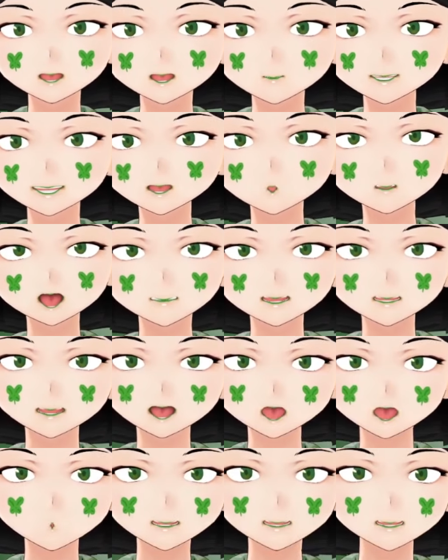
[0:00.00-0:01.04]
and you just need to
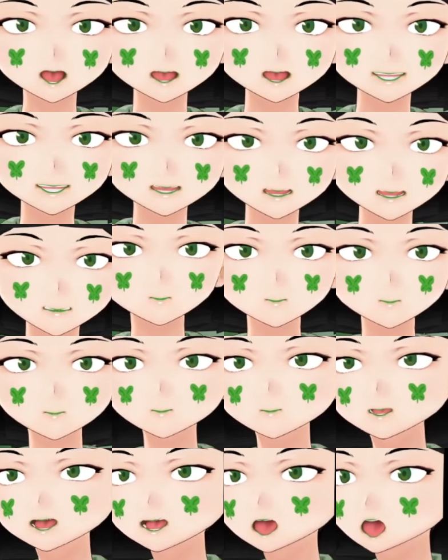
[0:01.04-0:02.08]
put in the games.
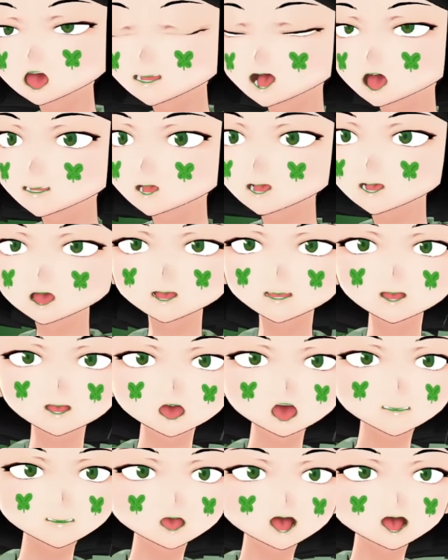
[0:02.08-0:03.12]
If you couldn't tell, this video
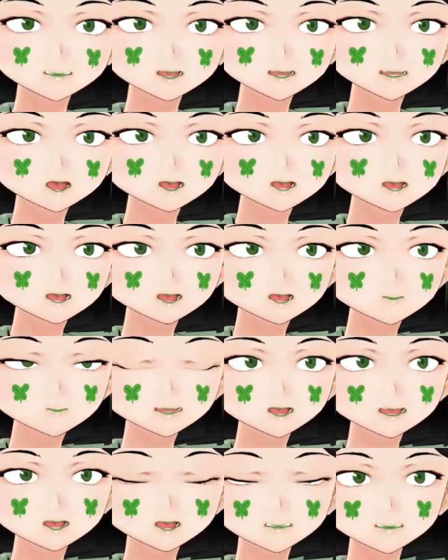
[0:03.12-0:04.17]
is more for me than
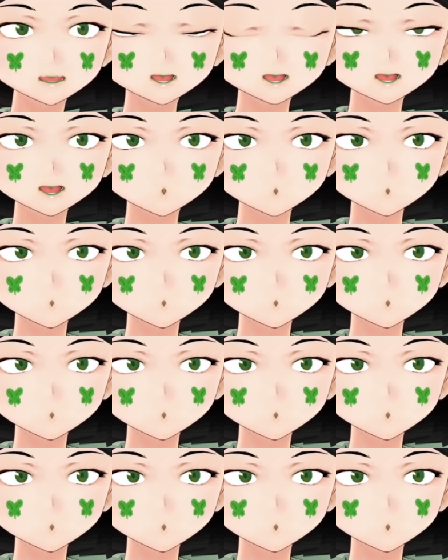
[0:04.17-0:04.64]
it is for you.